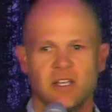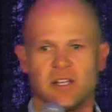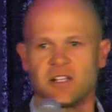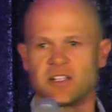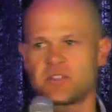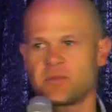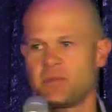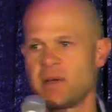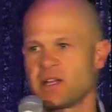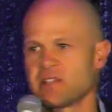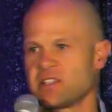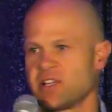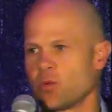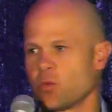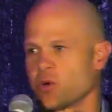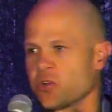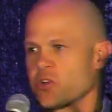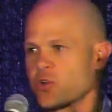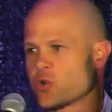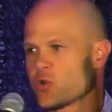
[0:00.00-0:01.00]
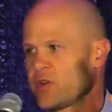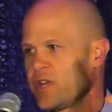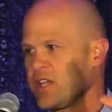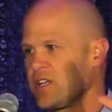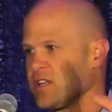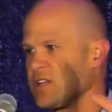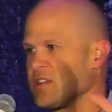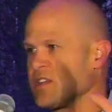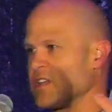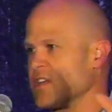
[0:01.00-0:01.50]
It's about that we're
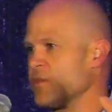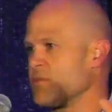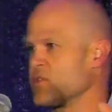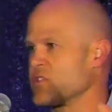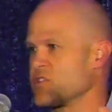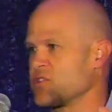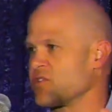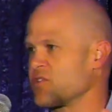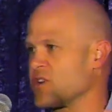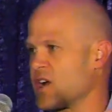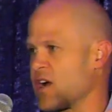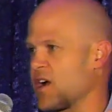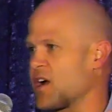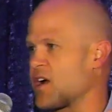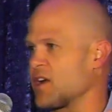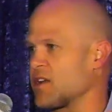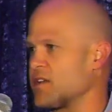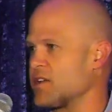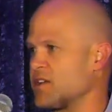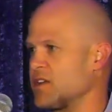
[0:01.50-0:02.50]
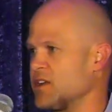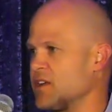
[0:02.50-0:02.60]
created in the image of God.